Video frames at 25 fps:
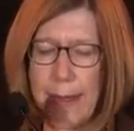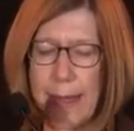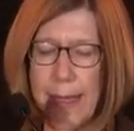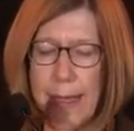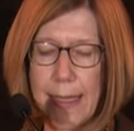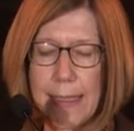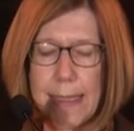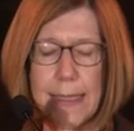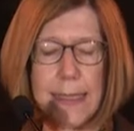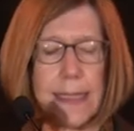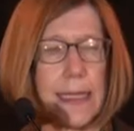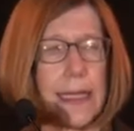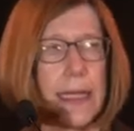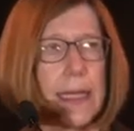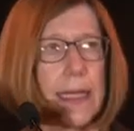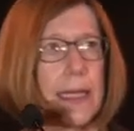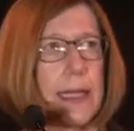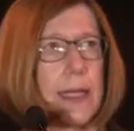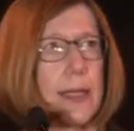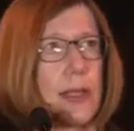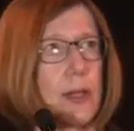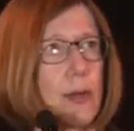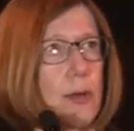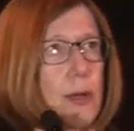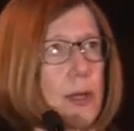I see
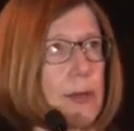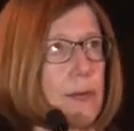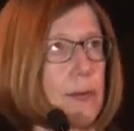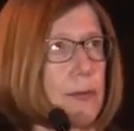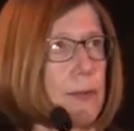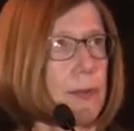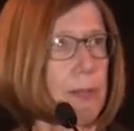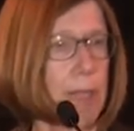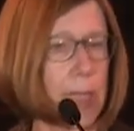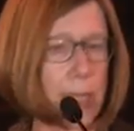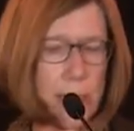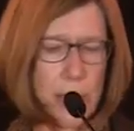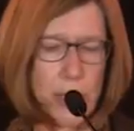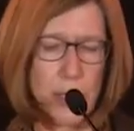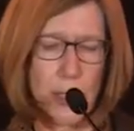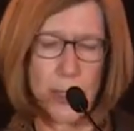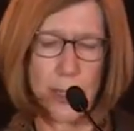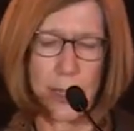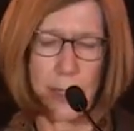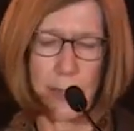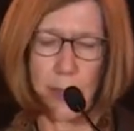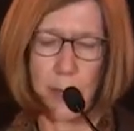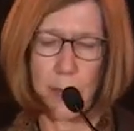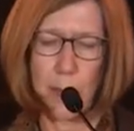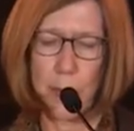in the
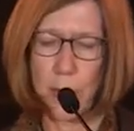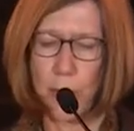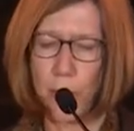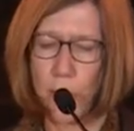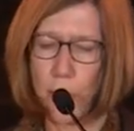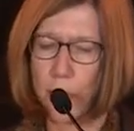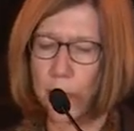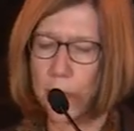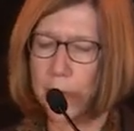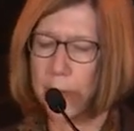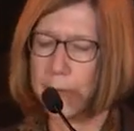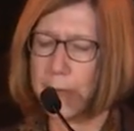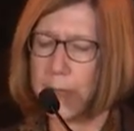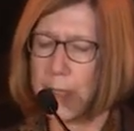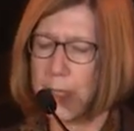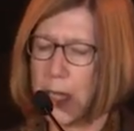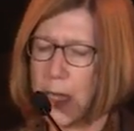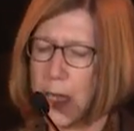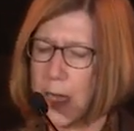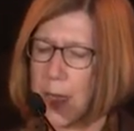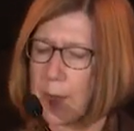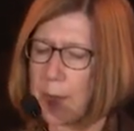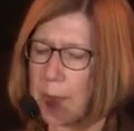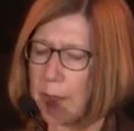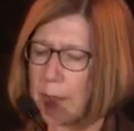reflection of the pool of
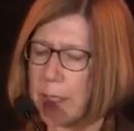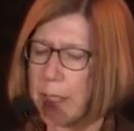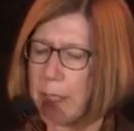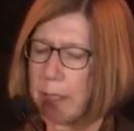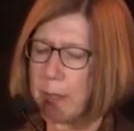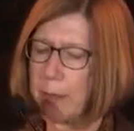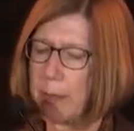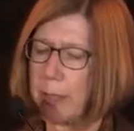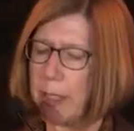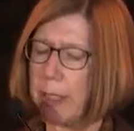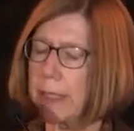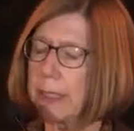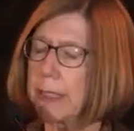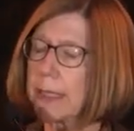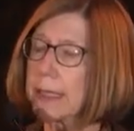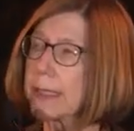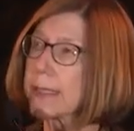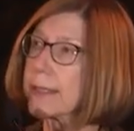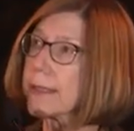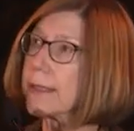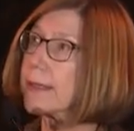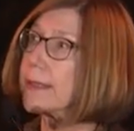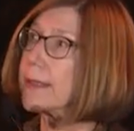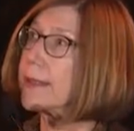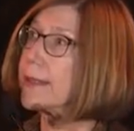
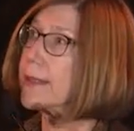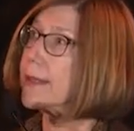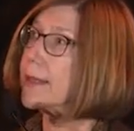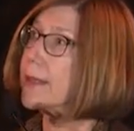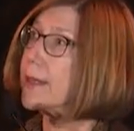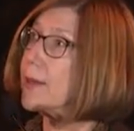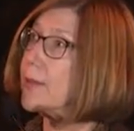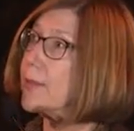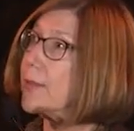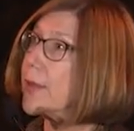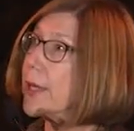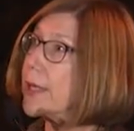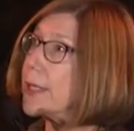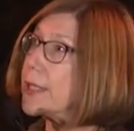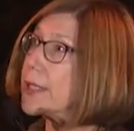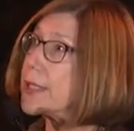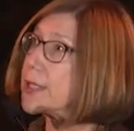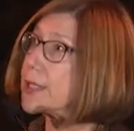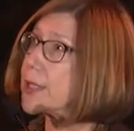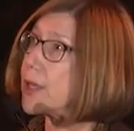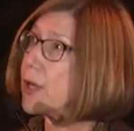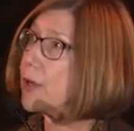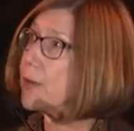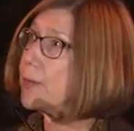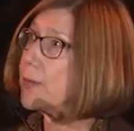accomplishments by
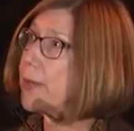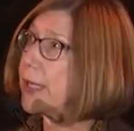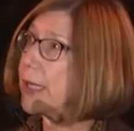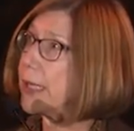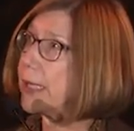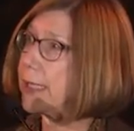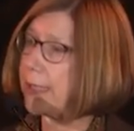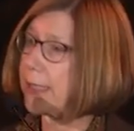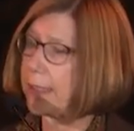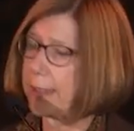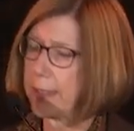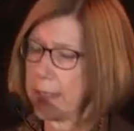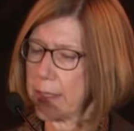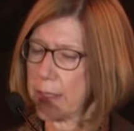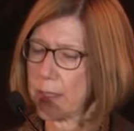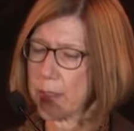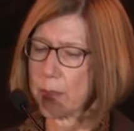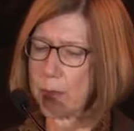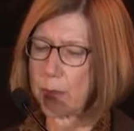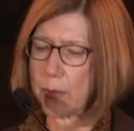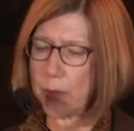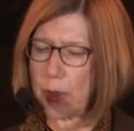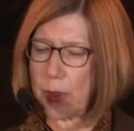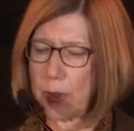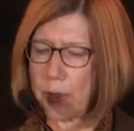so many in
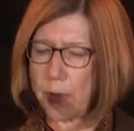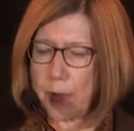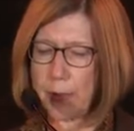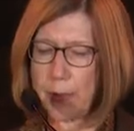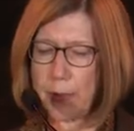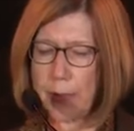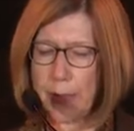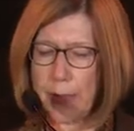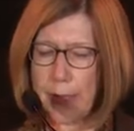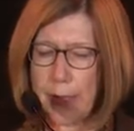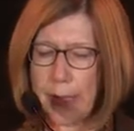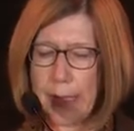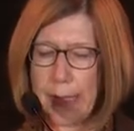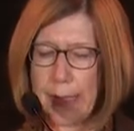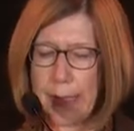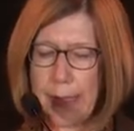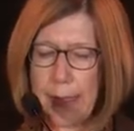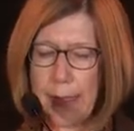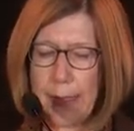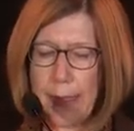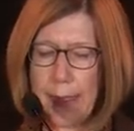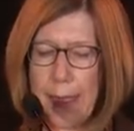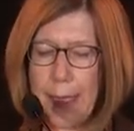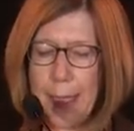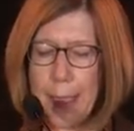this room
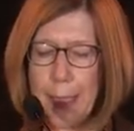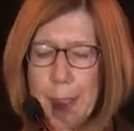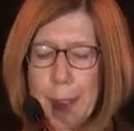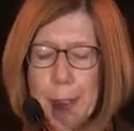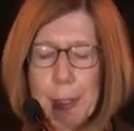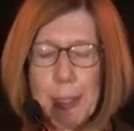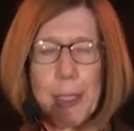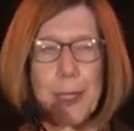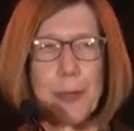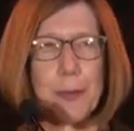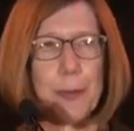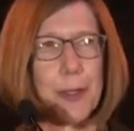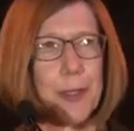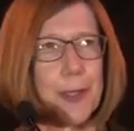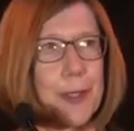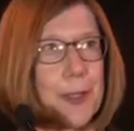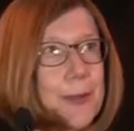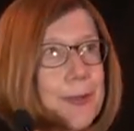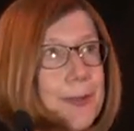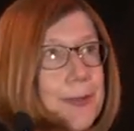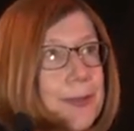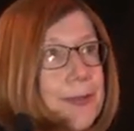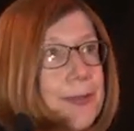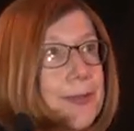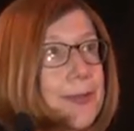a glimmer
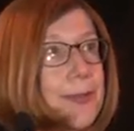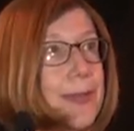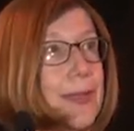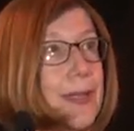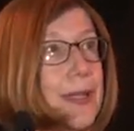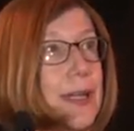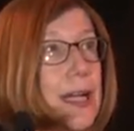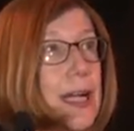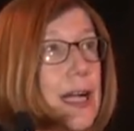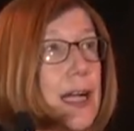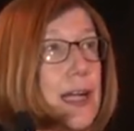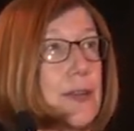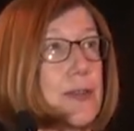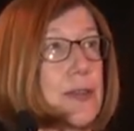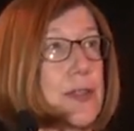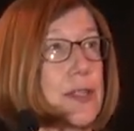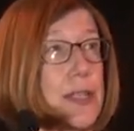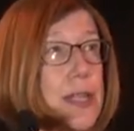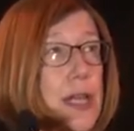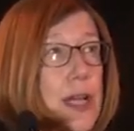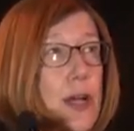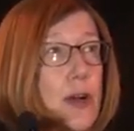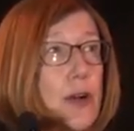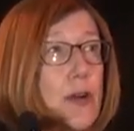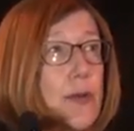of
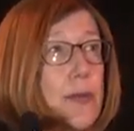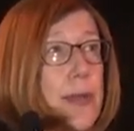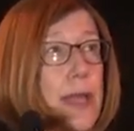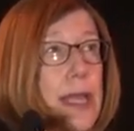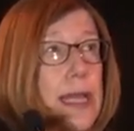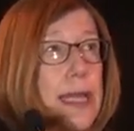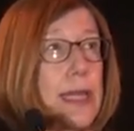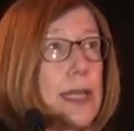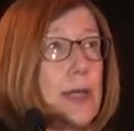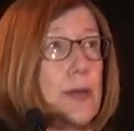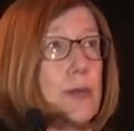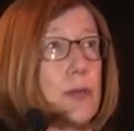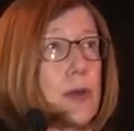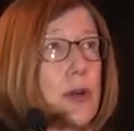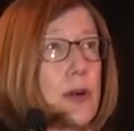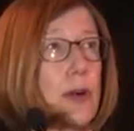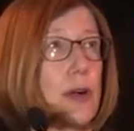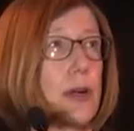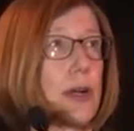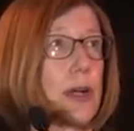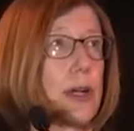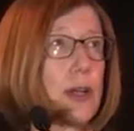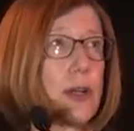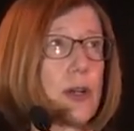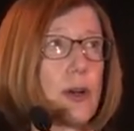so many
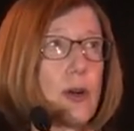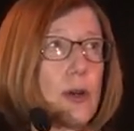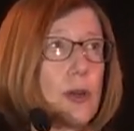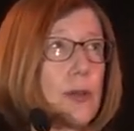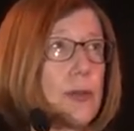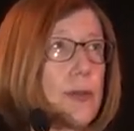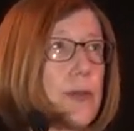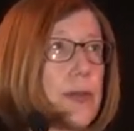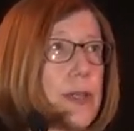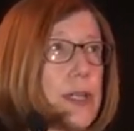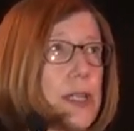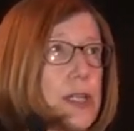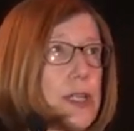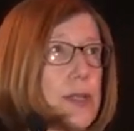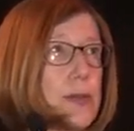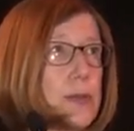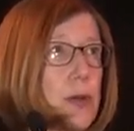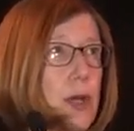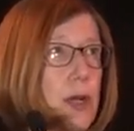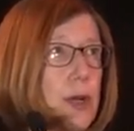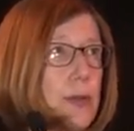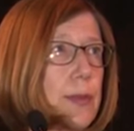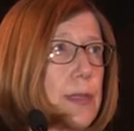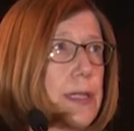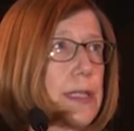more goldfish
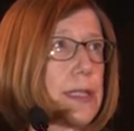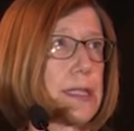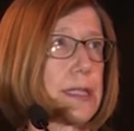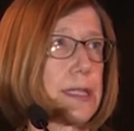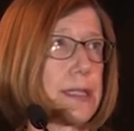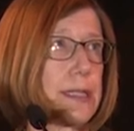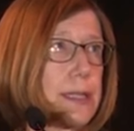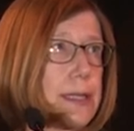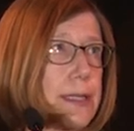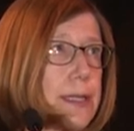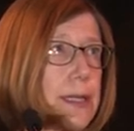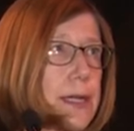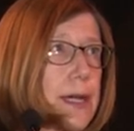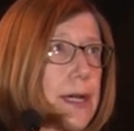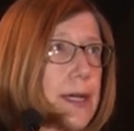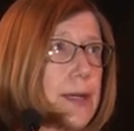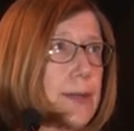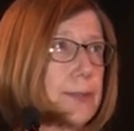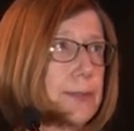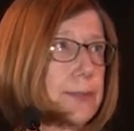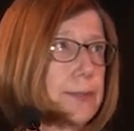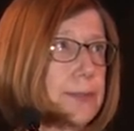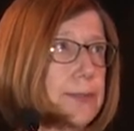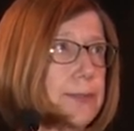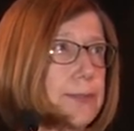moments to
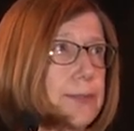come.